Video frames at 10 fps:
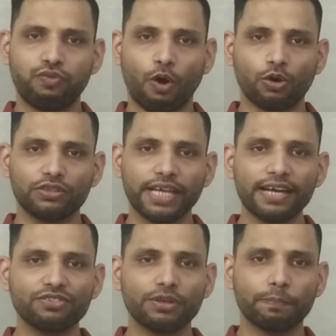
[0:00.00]
Wow
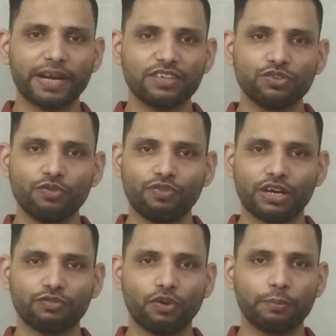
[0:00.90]
that's impressive
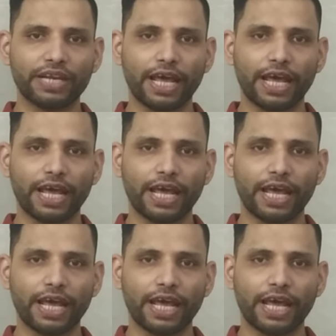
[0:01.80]
work from